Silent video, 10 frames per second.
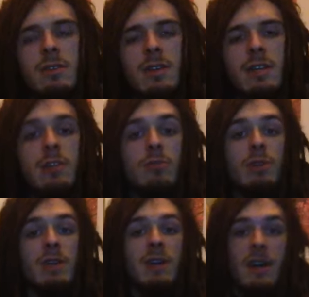
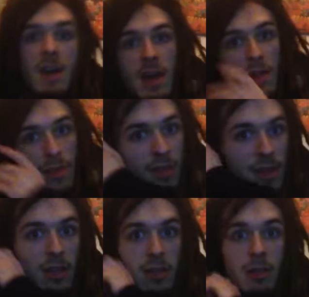including
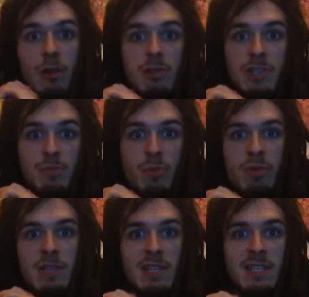the largest
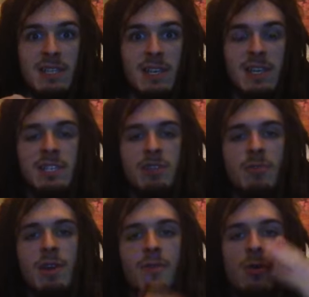protests in the
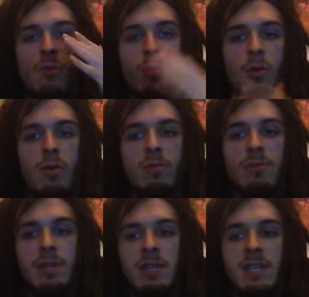history of the
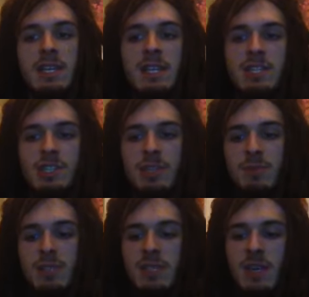world in
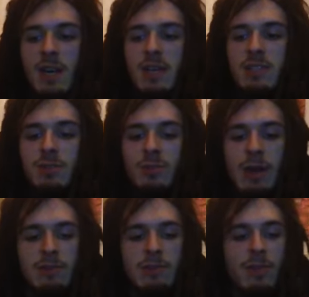Egypt in
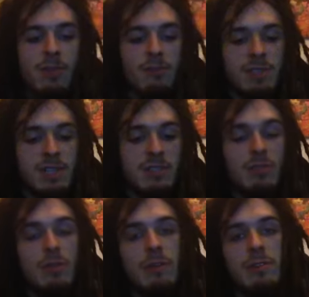2013.
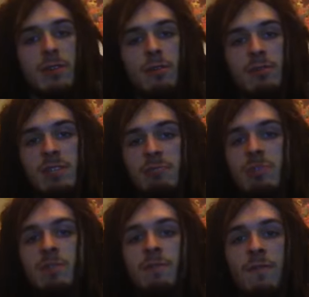2013 was
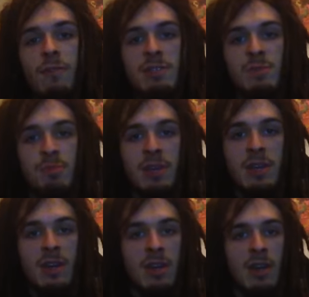the first peak
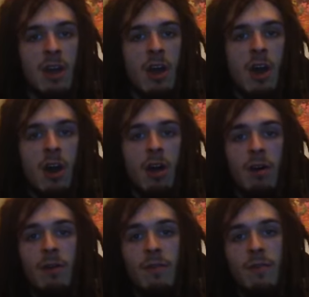
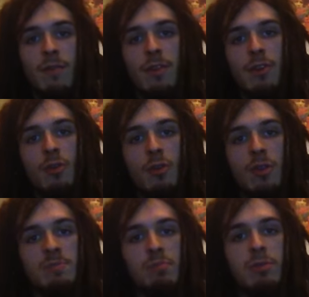of the
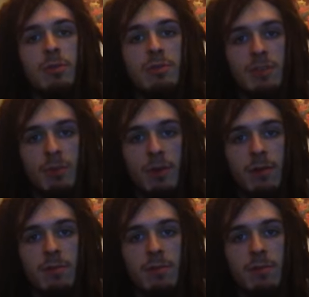Uranus-Pluto square,